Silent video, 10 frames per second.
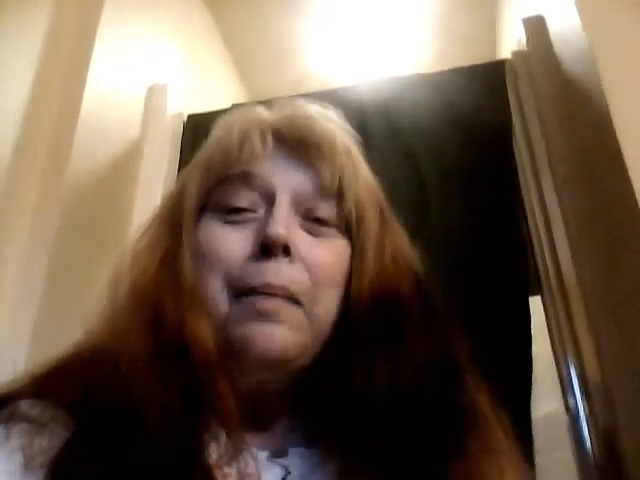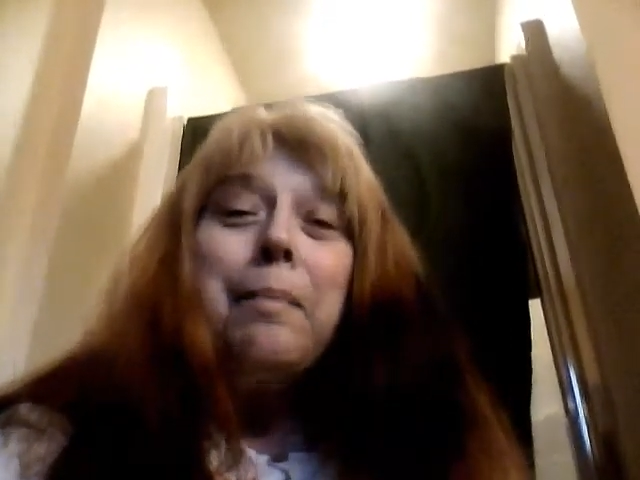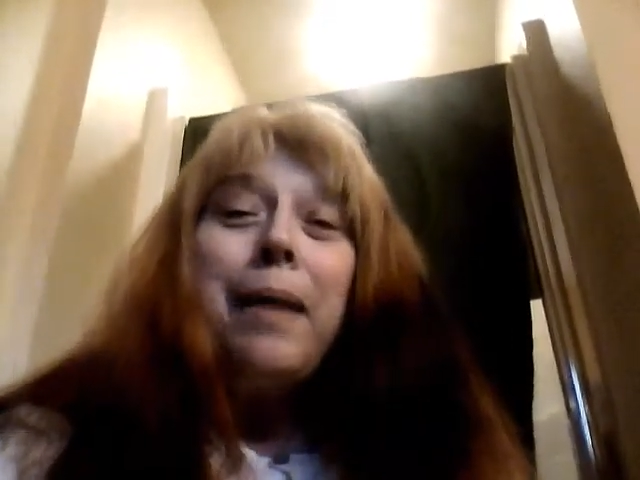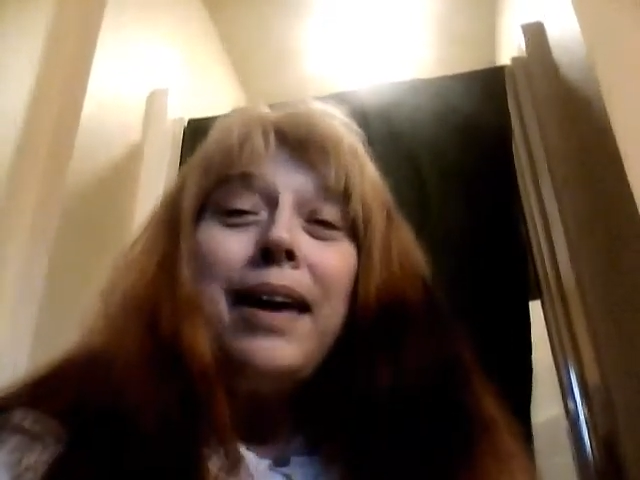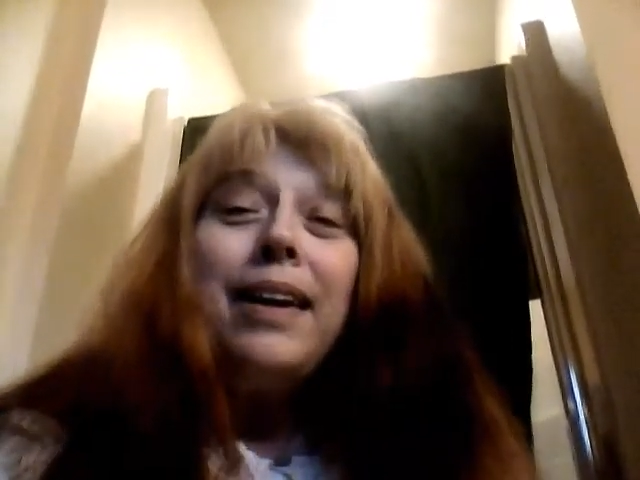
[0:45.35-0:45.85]

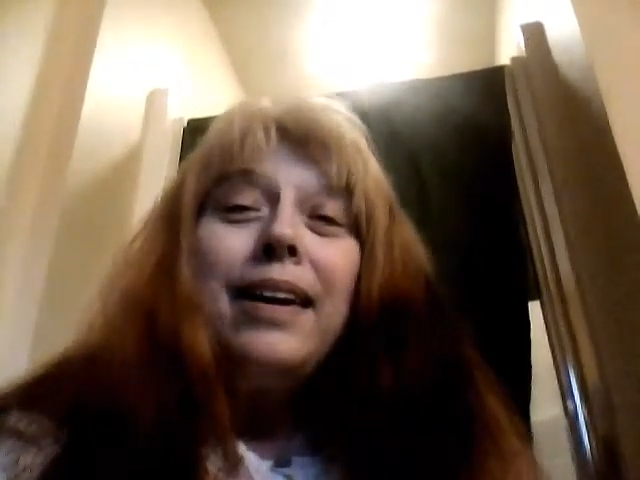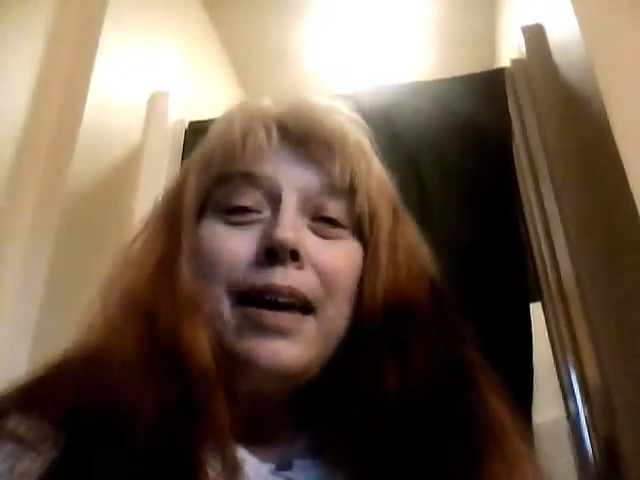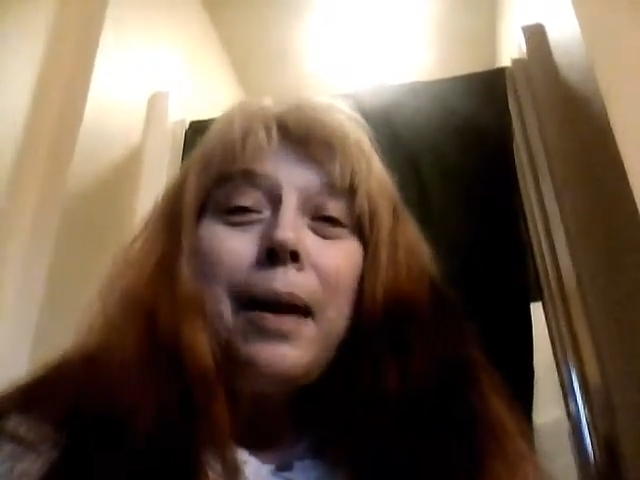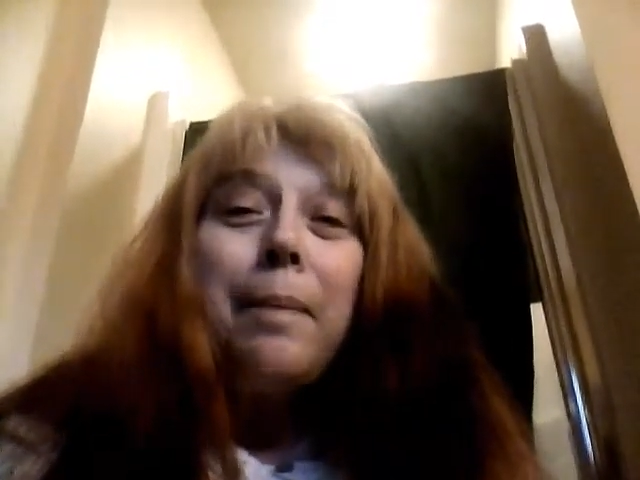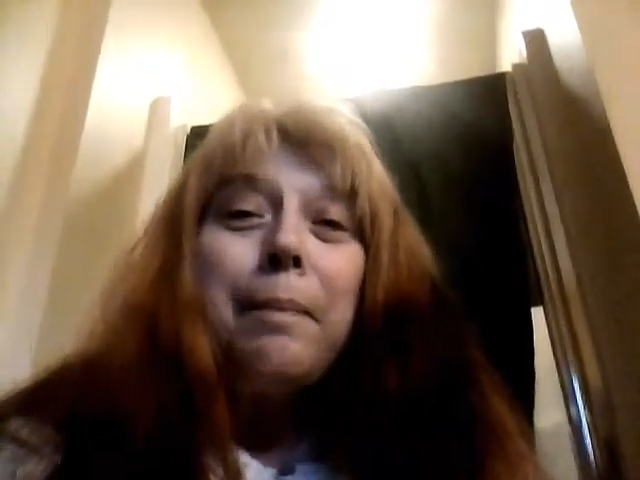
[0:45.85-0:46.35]
my
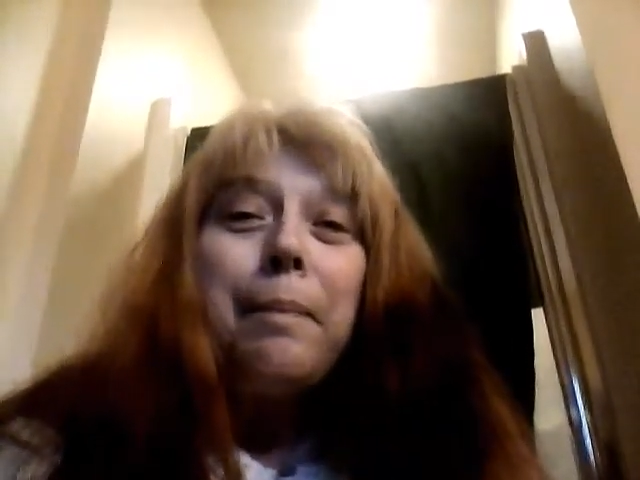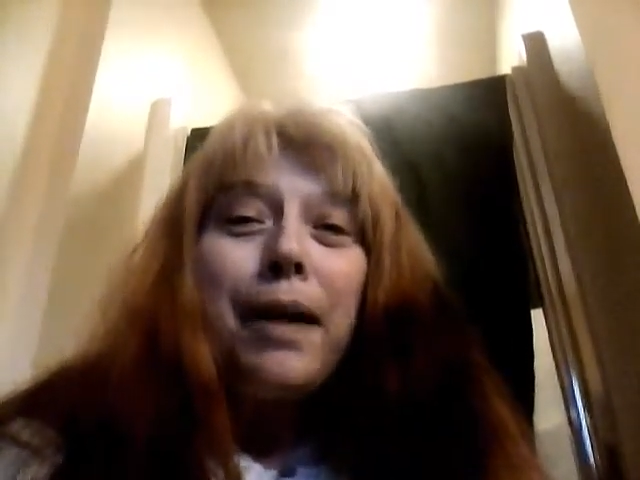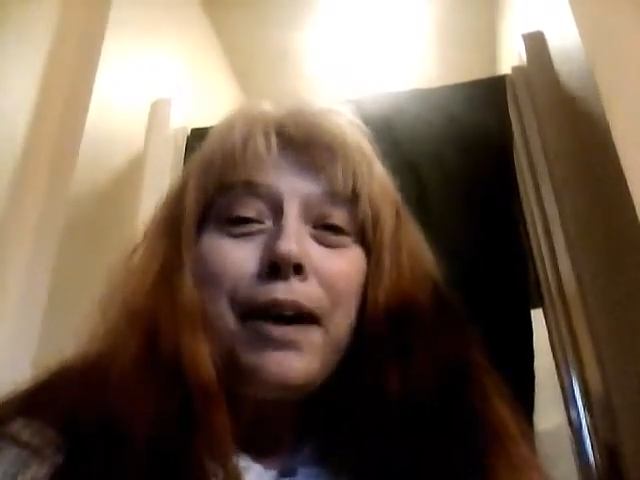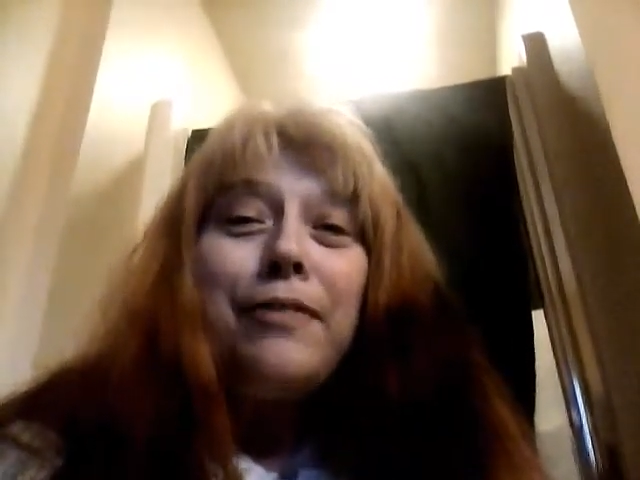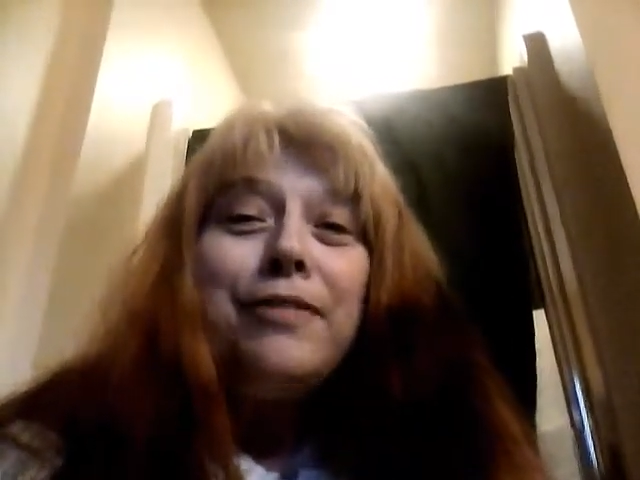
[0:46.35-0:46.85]
cup
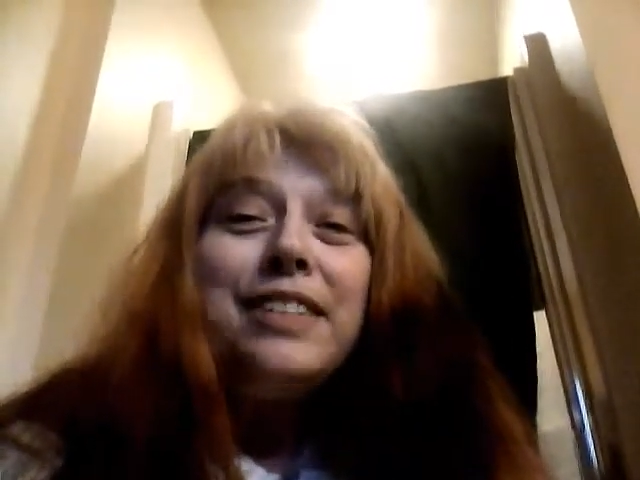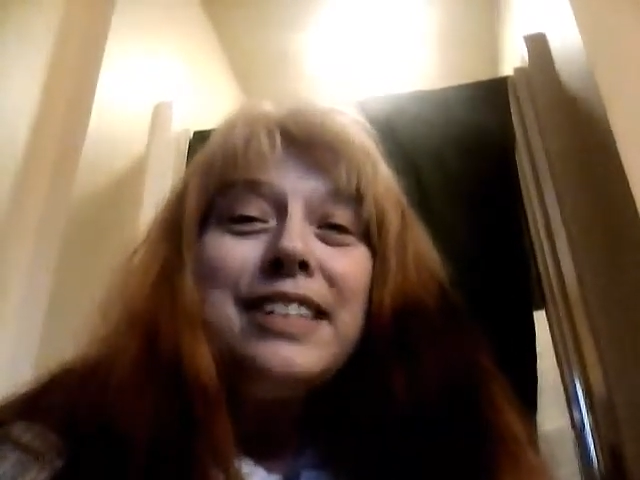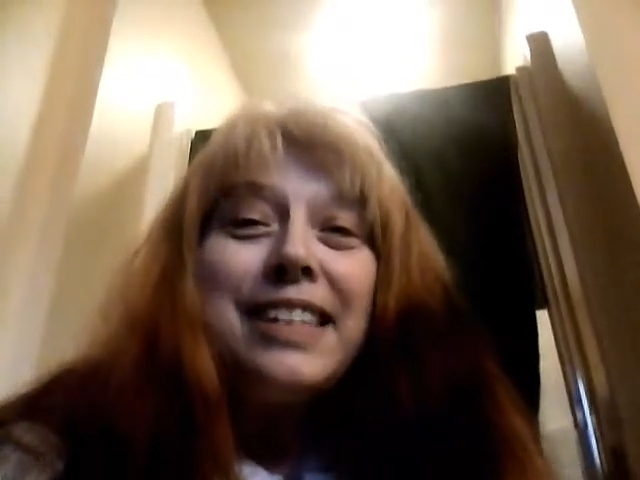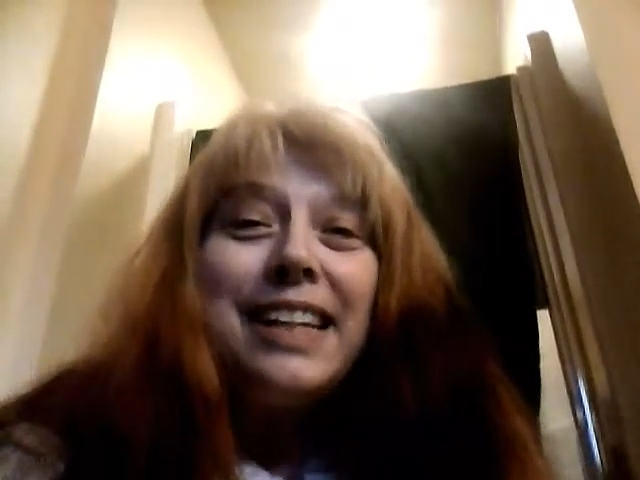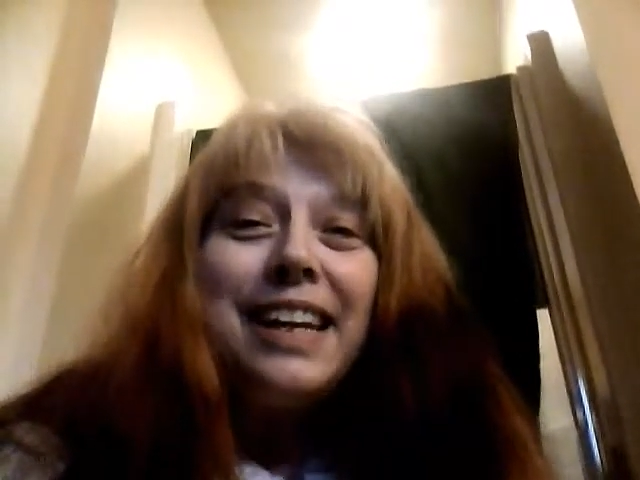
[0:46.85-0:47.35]
of
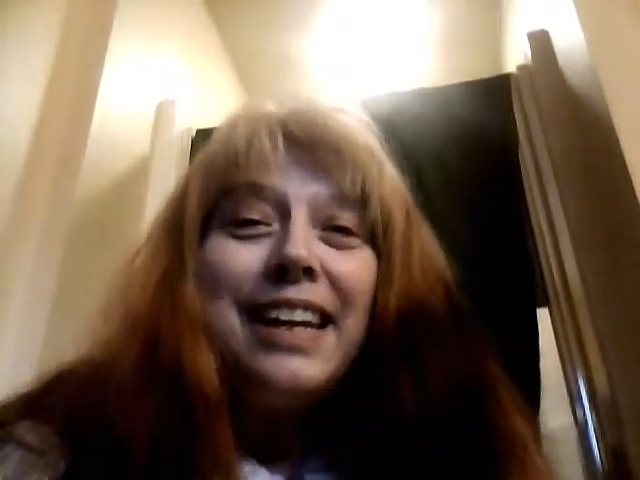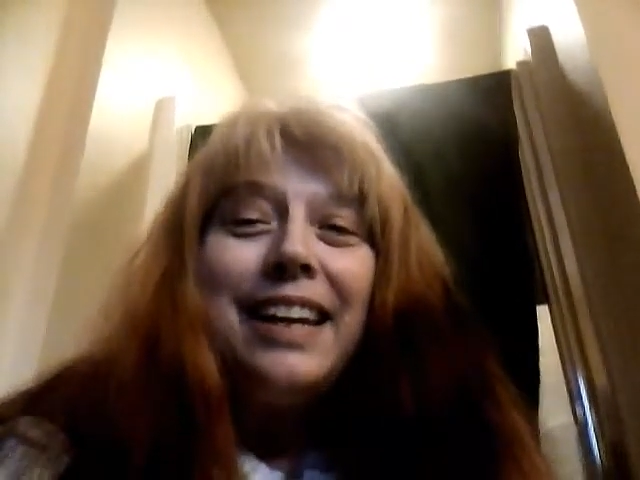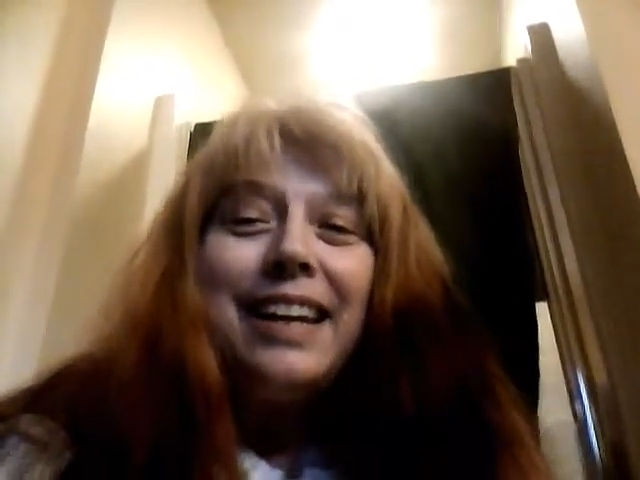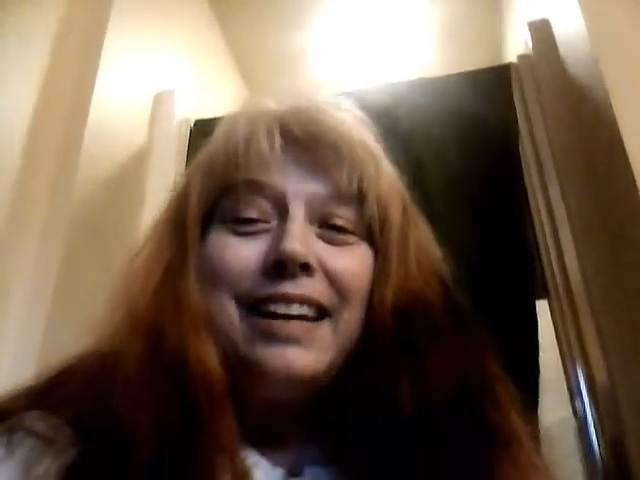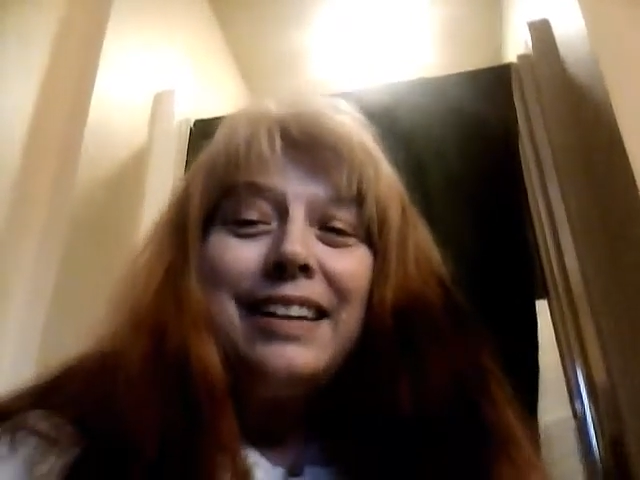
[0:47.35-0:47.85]
tea.